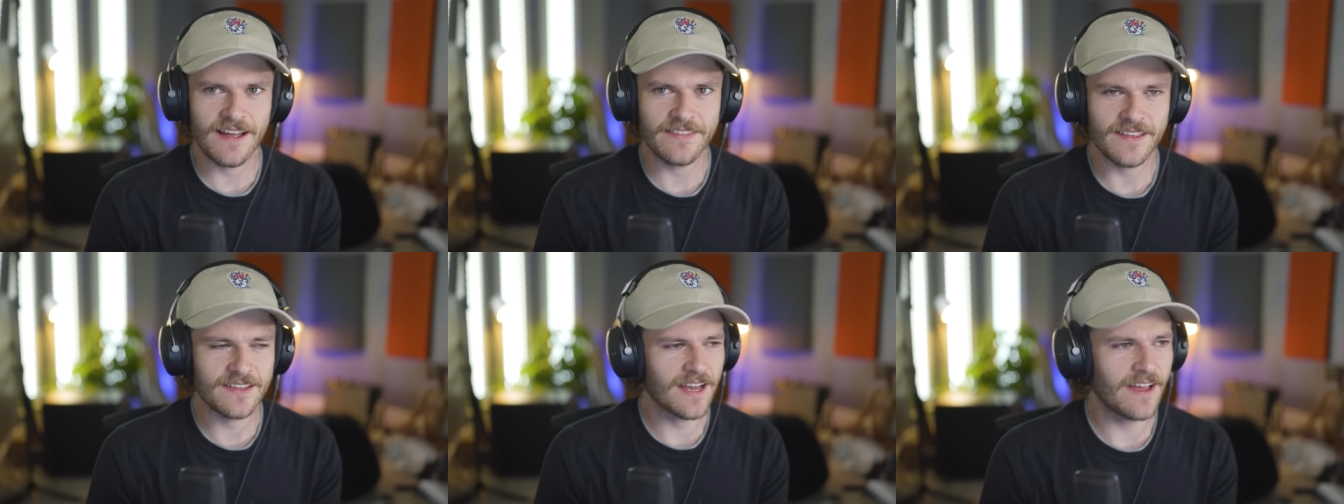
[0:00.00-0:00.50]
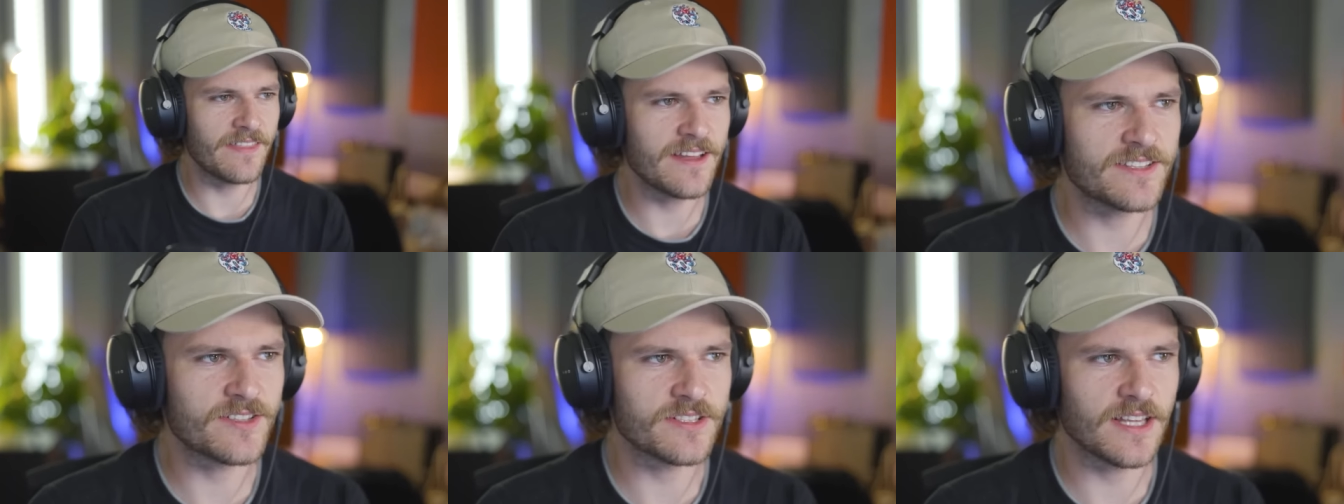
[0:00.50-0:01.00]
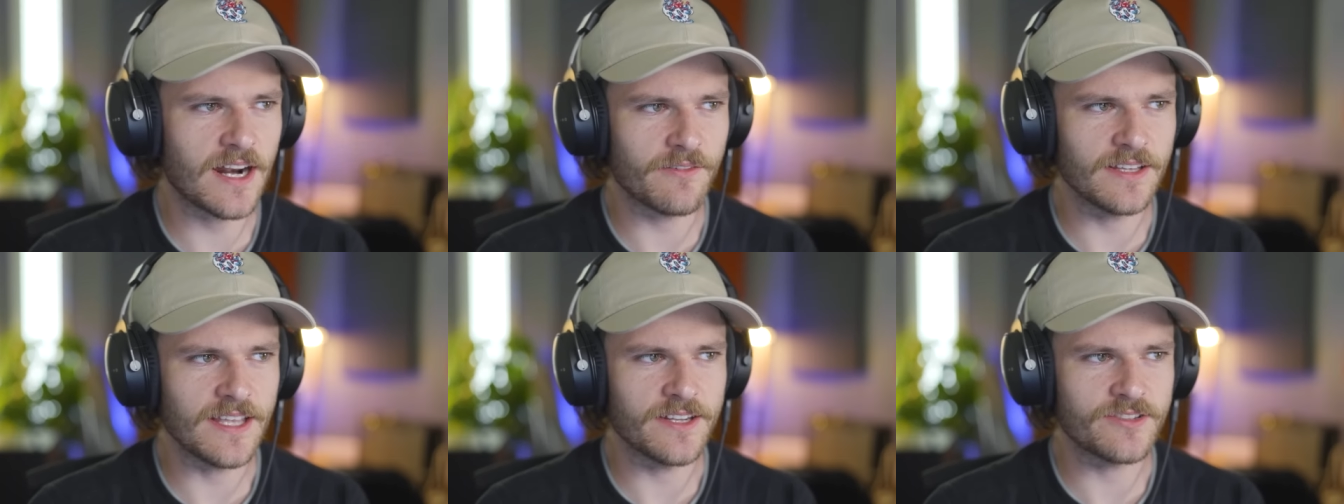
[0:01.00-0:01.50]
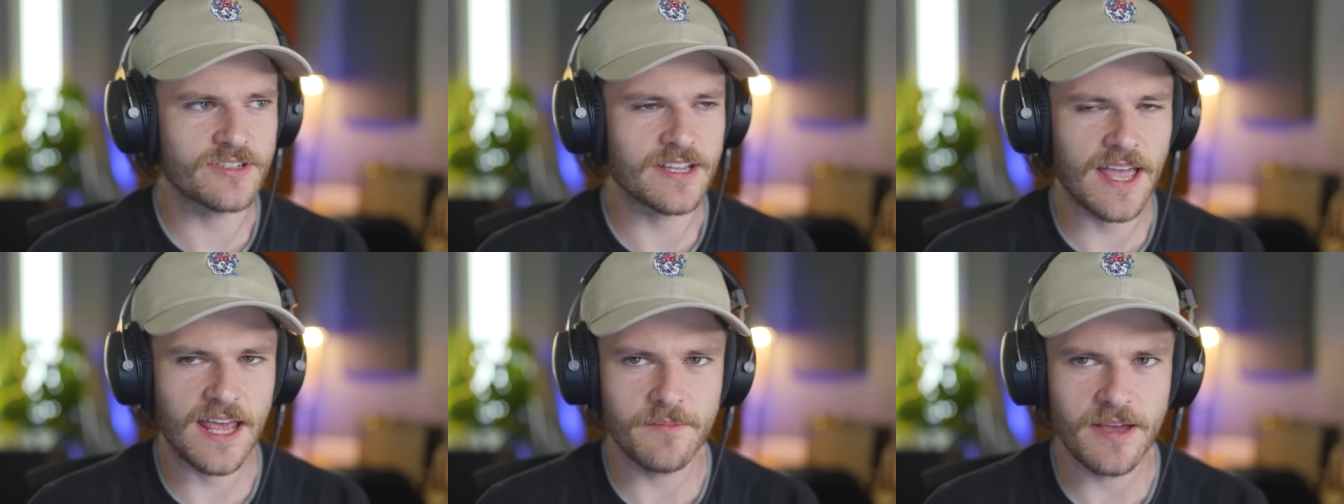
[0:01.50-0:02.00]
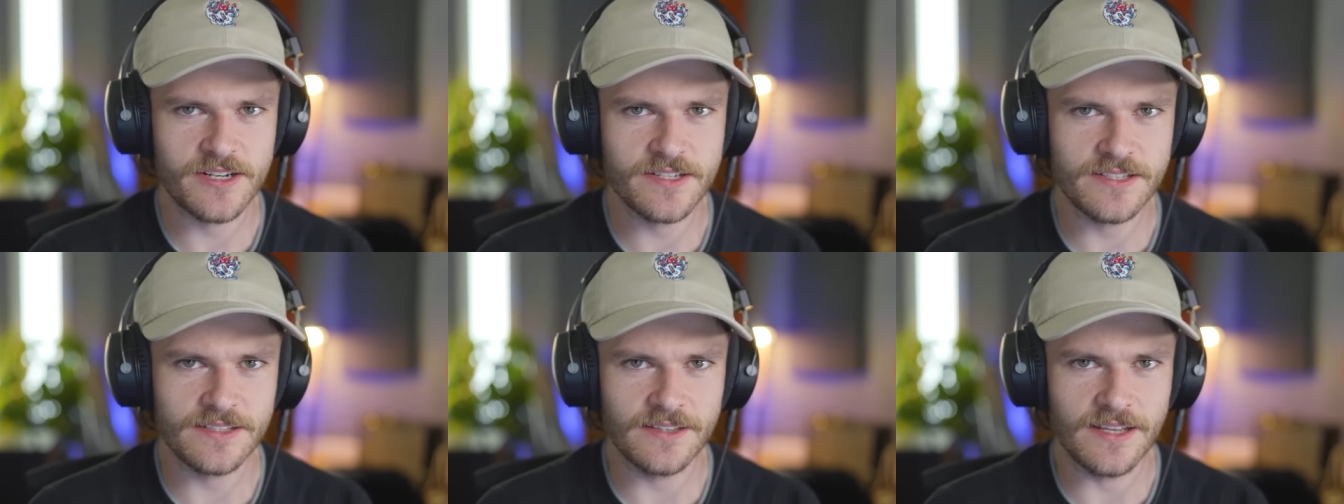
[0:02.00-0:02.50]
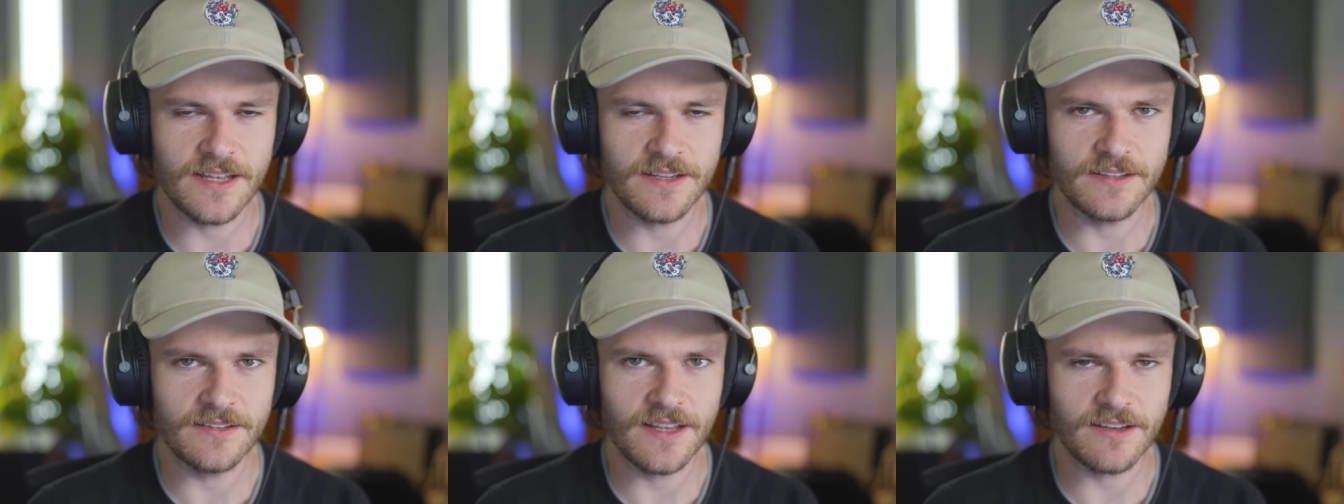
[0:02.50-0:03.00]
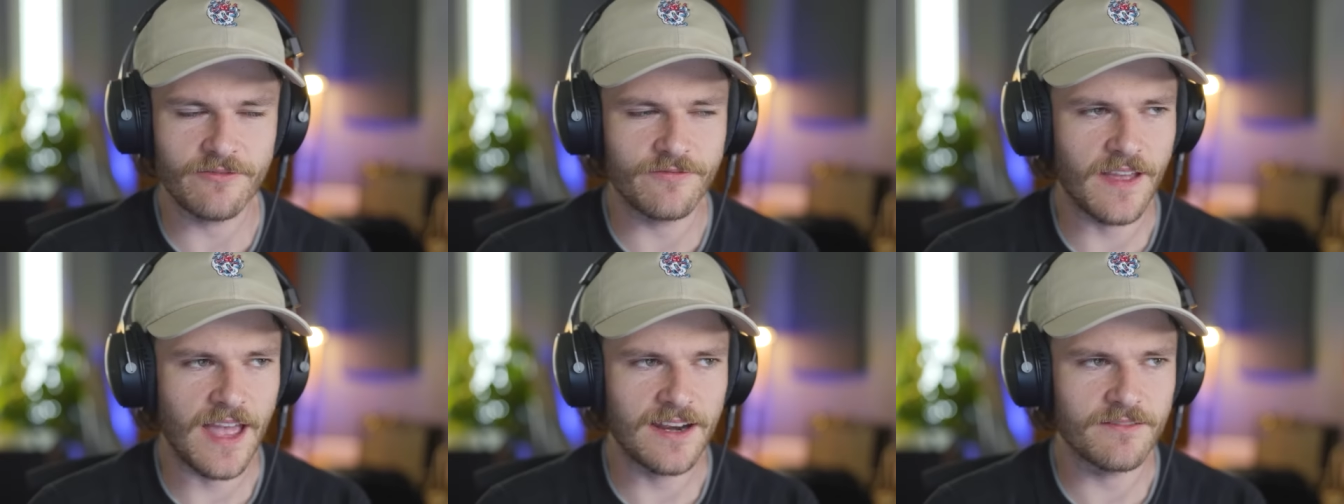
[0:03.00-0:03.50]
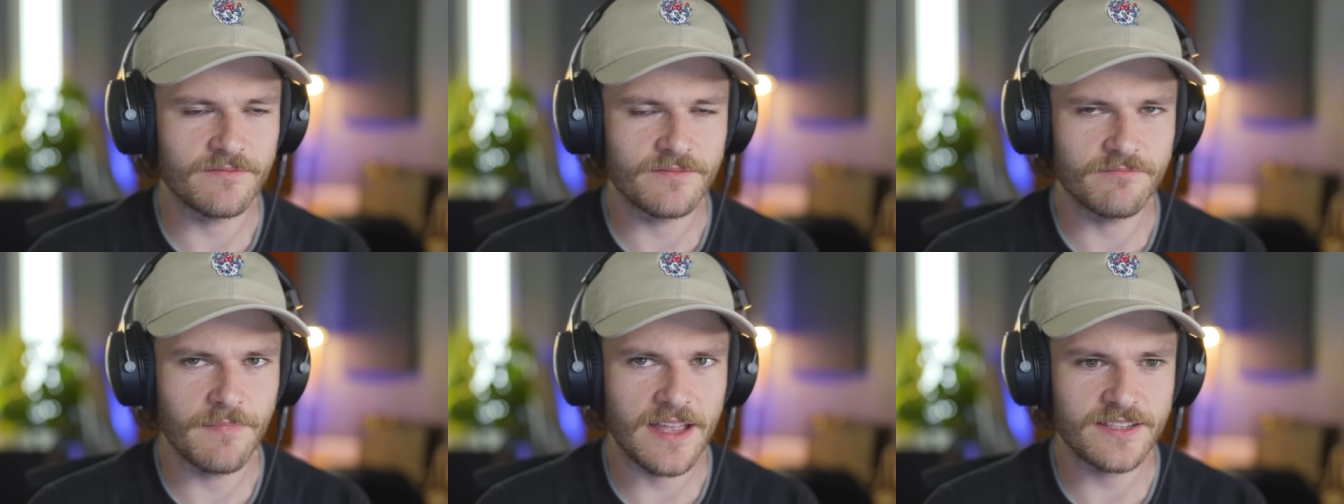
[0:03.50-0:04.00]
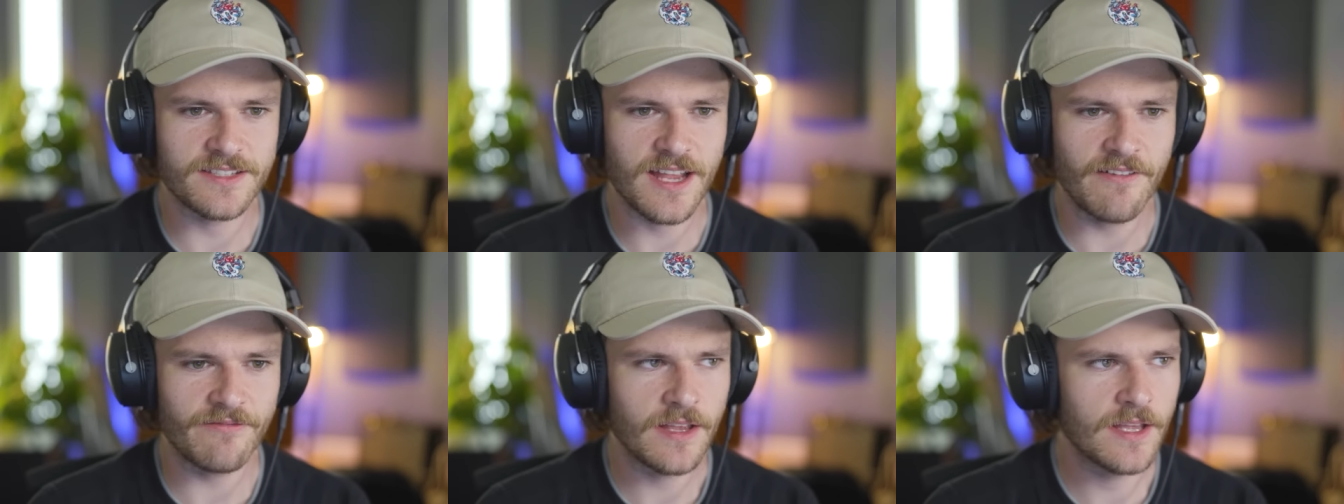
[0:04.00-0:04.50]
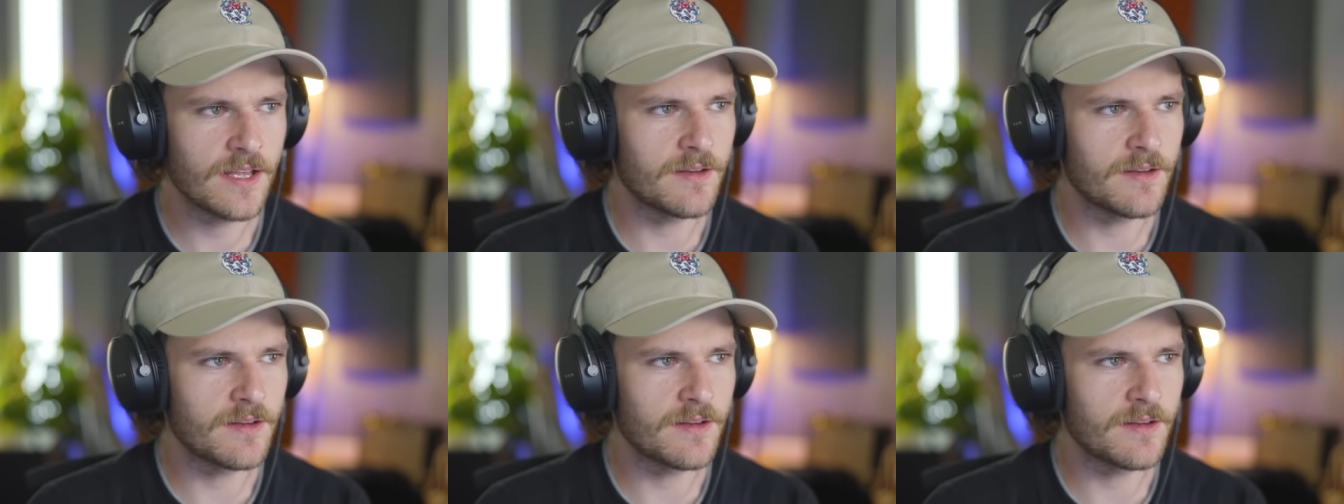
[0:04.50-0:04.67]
I think I think it's there's a lot of really interesting animations and, and like fan-made stuff.